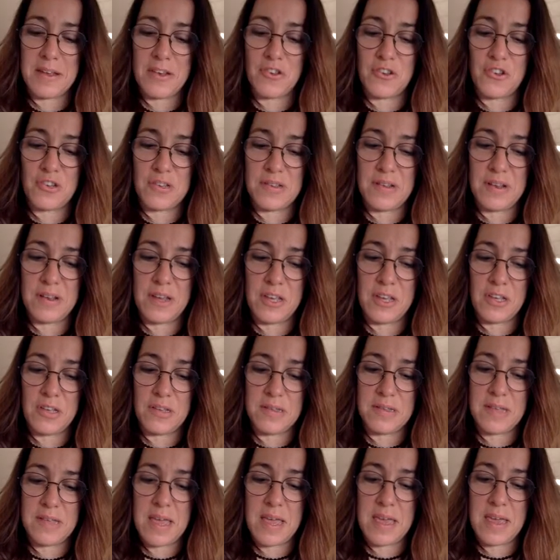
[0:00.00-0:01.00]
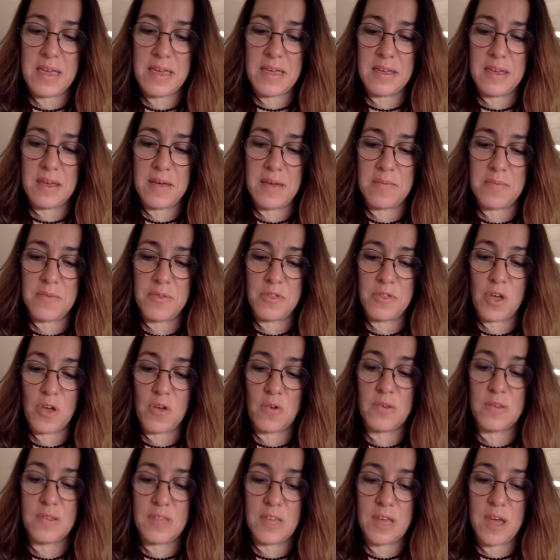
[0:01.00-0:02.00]
just like you say,
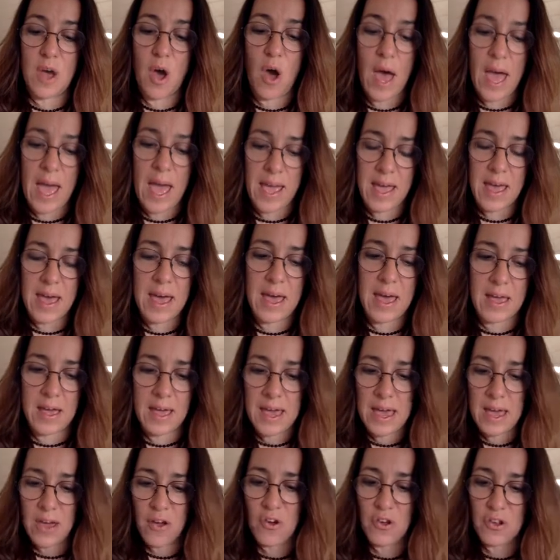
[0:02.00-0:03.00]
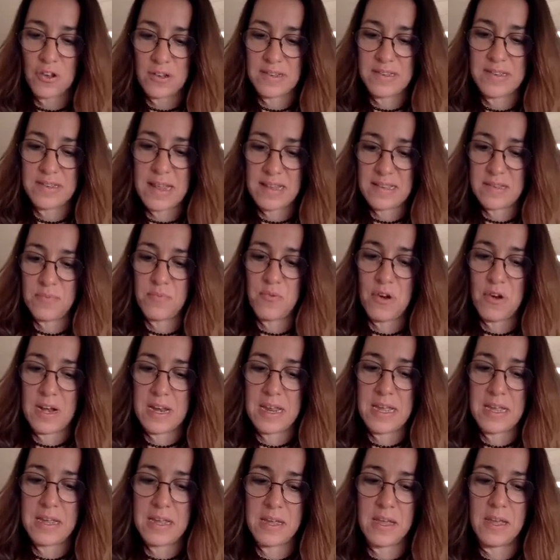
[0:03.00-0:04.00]
those that hang on
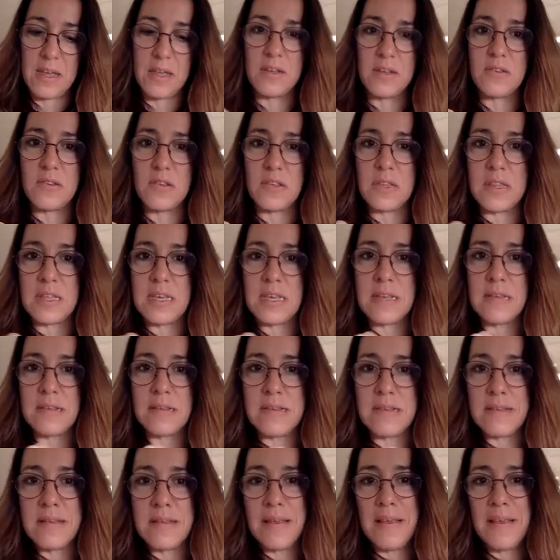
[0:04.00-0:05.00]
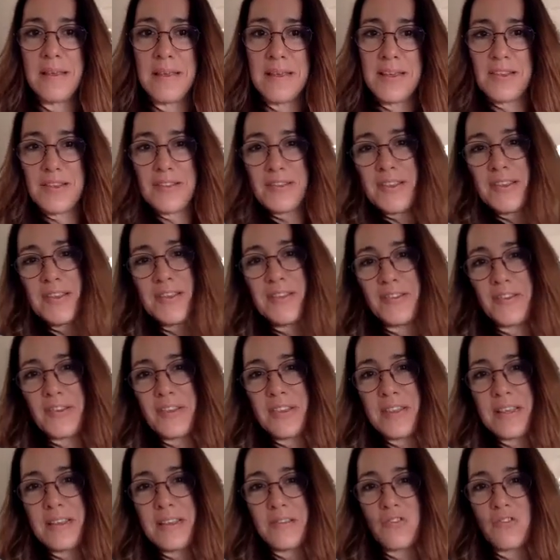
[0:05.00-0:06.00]
desperately to these
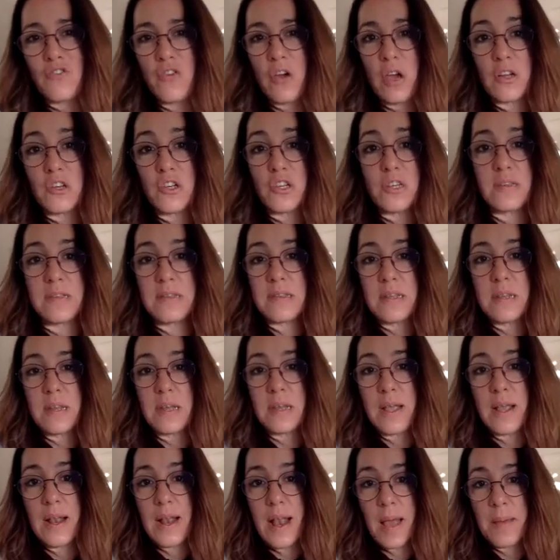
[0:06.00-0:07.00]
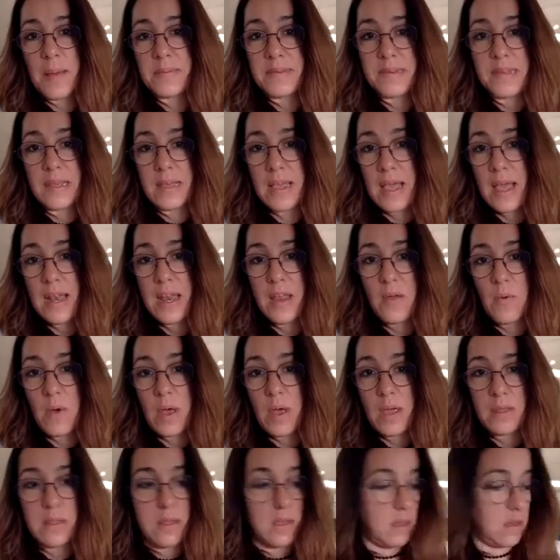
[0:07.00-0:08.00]
these structures that are collapsing
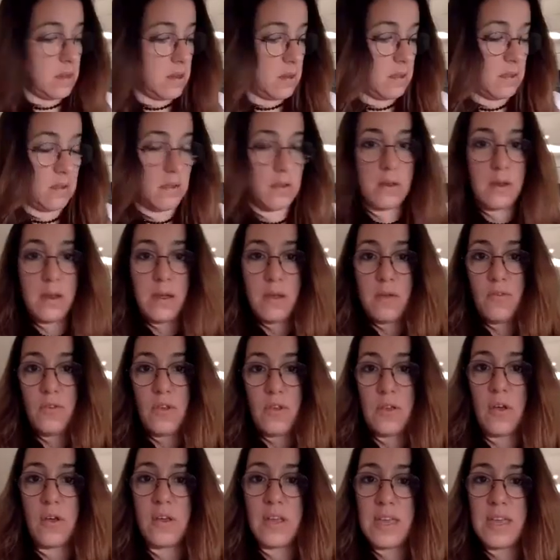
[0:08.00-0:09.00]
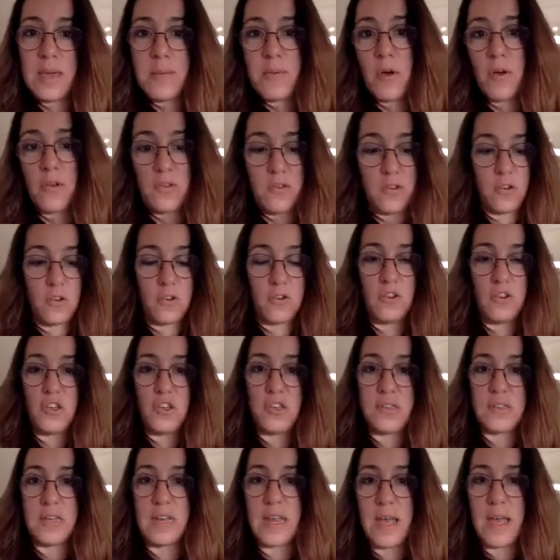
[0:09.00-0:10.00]
anyway, they're gonna, if you keep holding on, you're
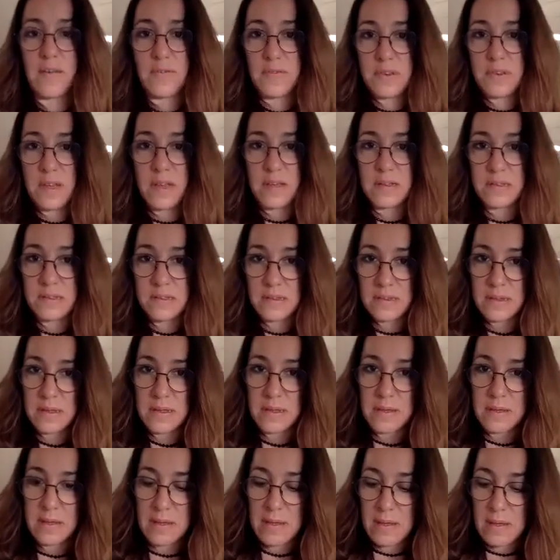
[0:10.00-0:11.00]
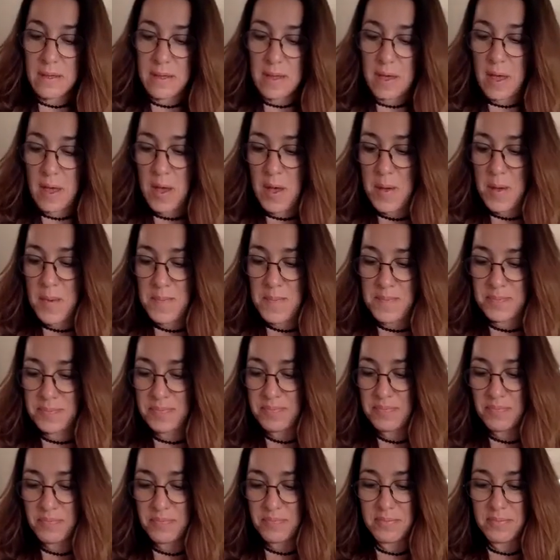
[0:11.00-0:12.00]
just gonna have dust. And